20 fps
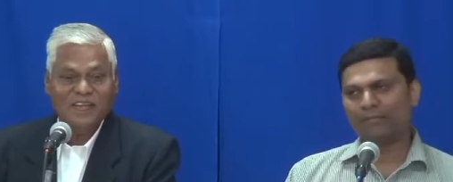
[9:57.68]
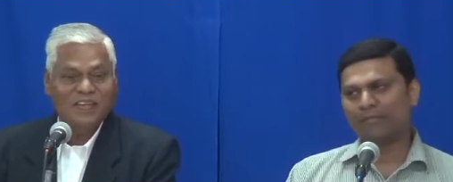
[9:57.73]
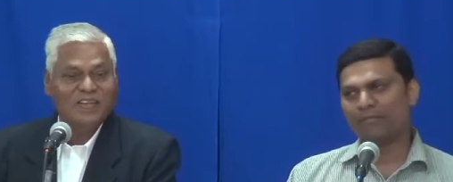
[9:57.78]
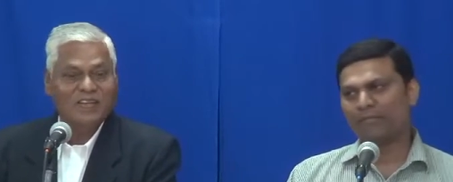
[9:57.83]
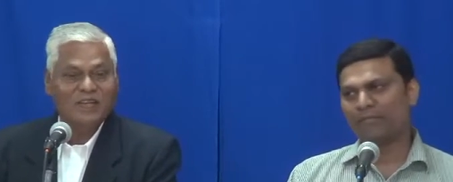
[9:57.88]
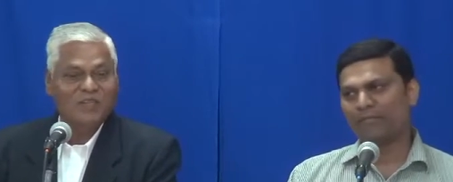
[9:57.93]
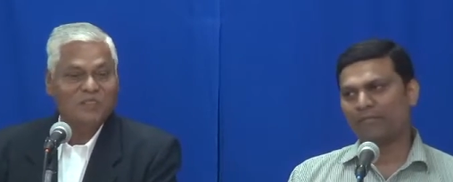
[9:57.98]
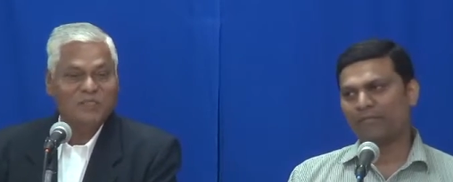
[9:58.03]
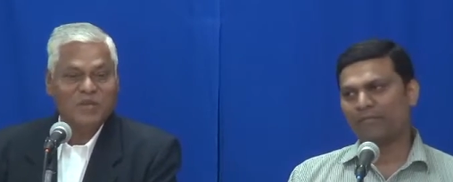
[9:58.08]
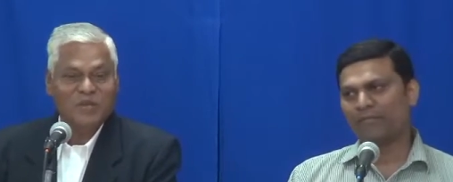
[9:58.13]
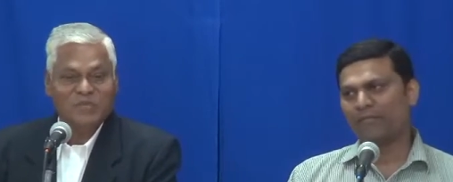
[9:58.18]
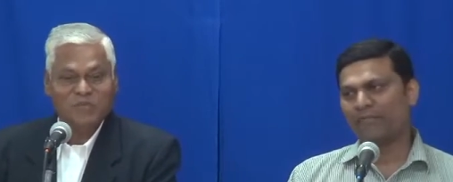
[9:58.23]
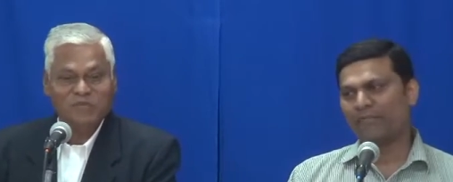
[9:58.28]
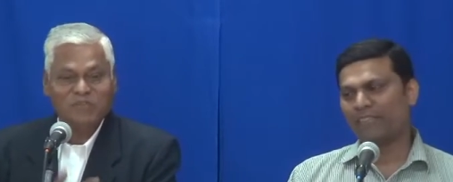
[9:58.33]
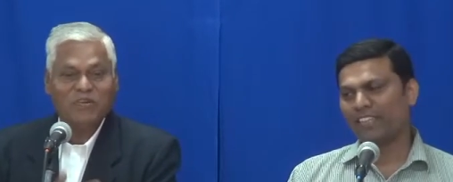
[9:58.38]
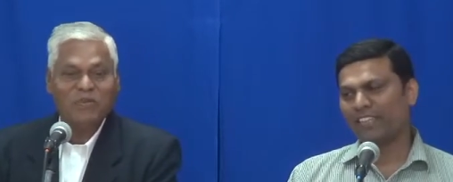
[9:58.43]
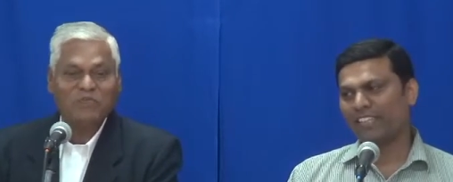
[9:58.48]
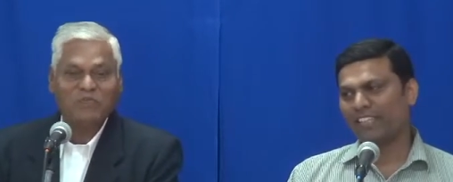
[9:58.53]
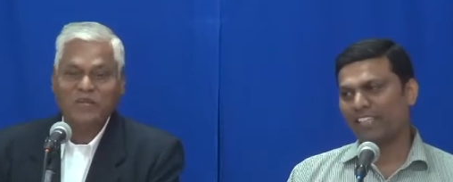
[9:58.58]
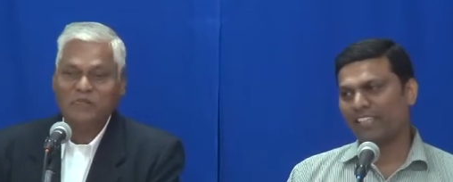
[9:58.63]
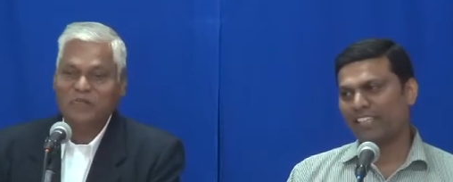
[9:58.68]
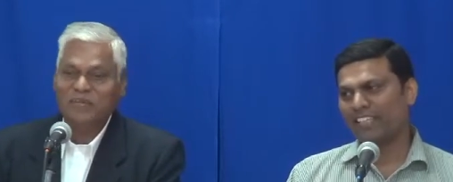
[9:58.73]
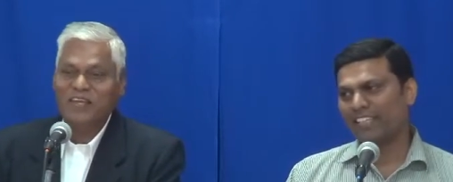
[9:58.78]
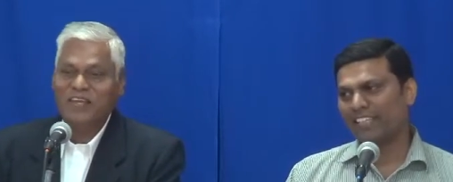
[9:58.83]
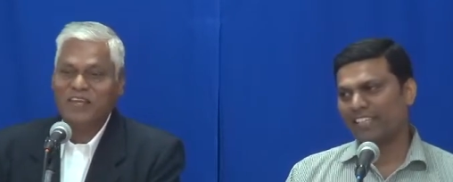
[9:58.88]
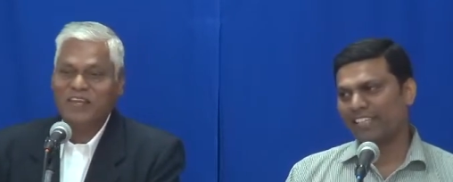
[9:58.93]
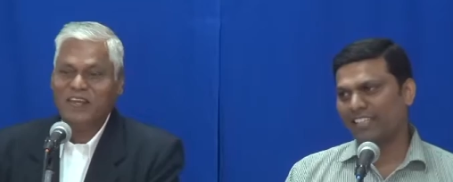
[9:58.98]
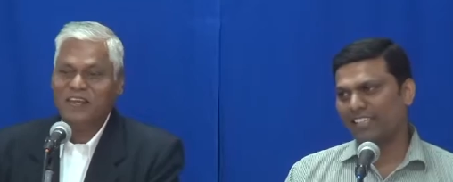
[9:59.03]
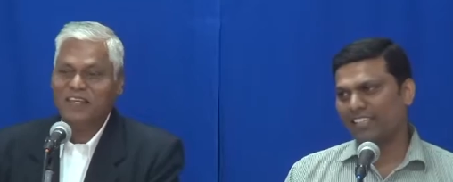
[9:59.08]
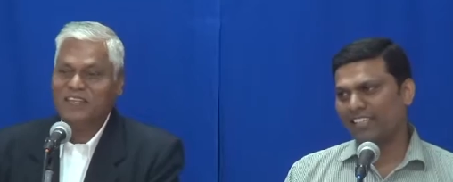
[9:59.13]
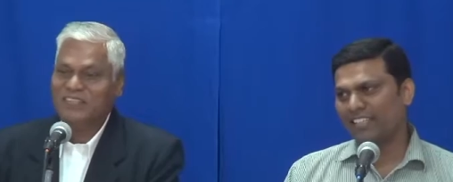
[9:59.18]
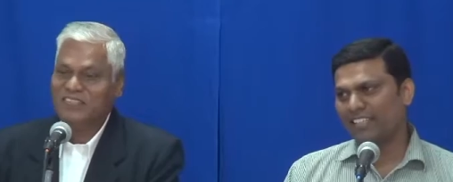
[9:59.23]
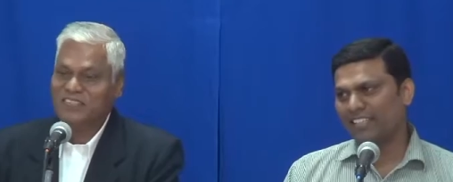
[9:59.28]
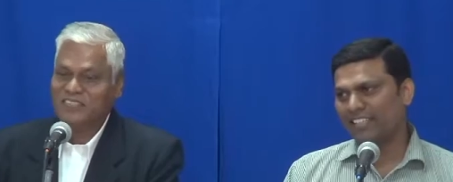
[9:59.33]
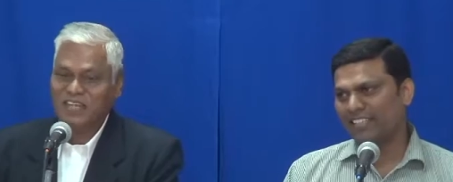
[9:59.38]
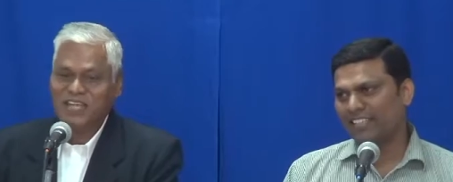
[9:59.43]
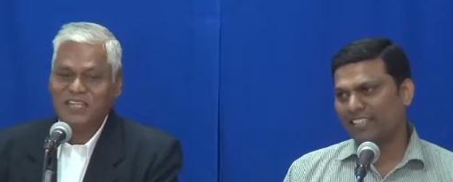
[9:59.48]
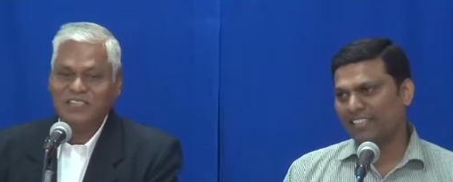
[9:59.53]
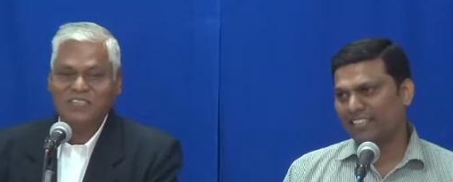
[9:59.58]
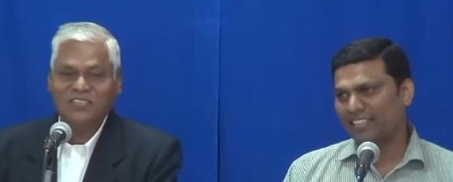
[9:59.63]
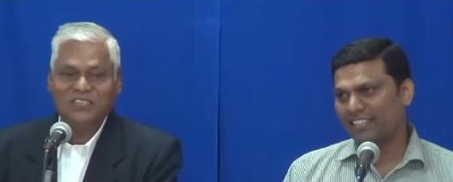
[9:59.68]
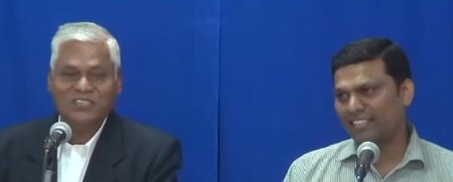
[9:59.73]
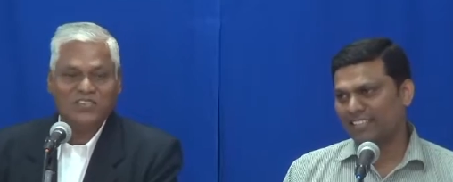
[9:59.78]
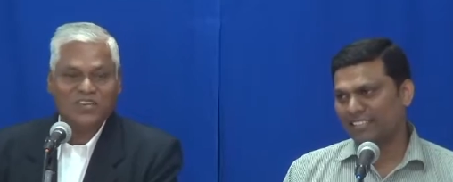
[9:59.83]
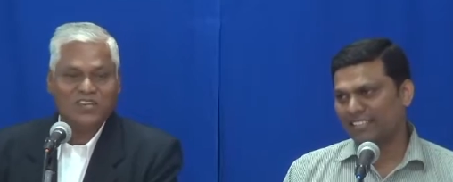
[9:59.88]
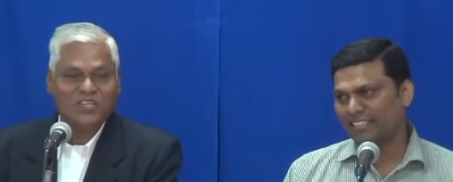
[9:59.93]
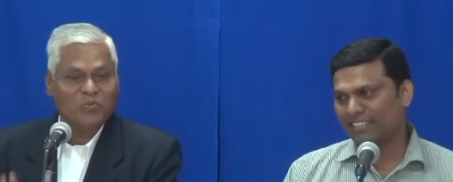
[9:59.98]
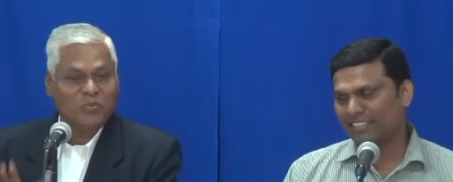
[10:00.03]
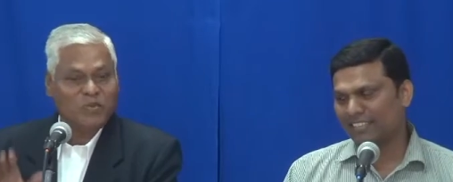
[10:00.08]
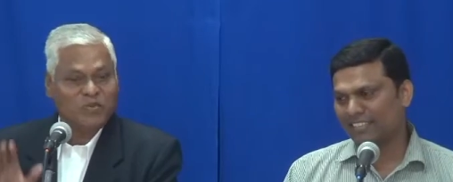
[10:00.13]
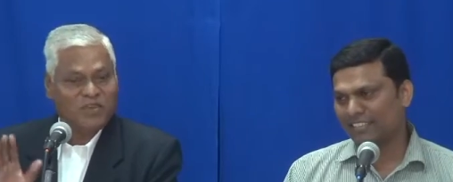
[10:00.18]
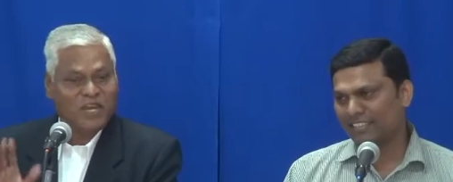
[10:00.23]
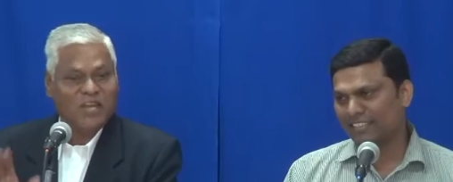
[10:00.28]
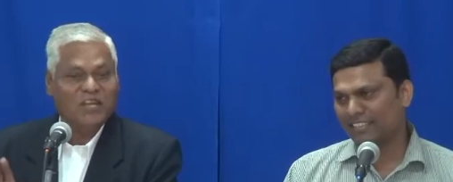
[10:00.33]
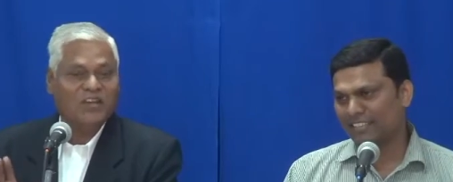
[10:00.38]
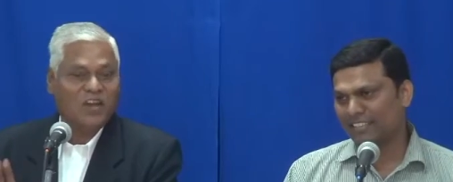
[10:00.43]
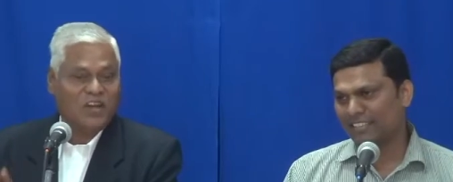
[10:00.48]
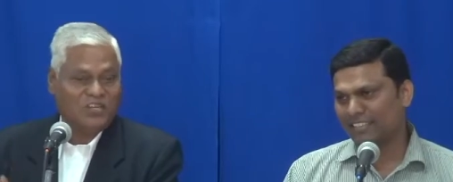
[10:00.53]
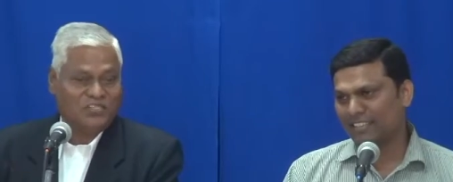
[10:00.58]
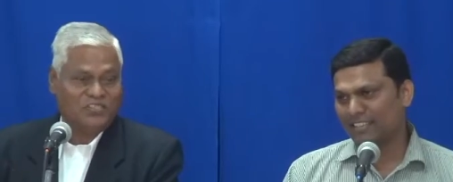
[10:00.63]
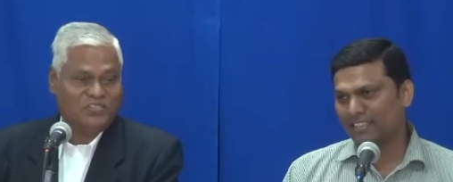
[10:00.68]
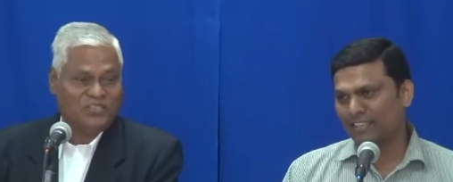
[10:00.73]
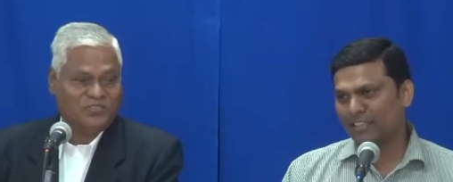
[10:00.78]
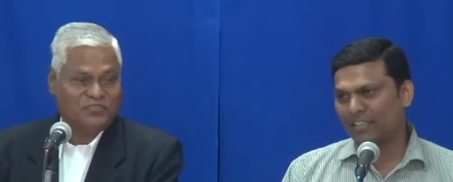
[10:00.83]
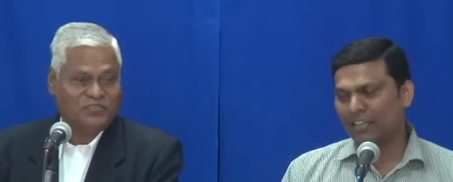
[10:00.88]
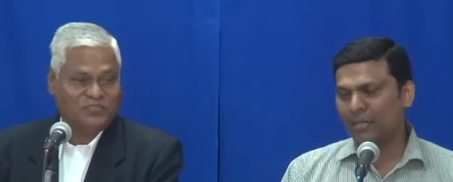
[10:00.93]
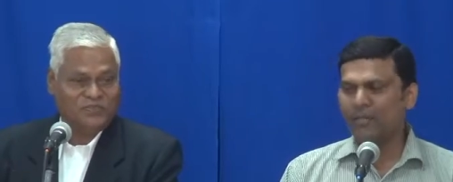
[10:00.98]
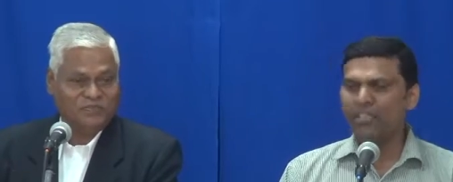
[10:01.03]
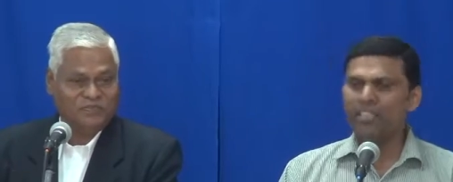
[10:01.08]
Speaker 1: is maybe from the beginning, the strangers ought to be very cautious.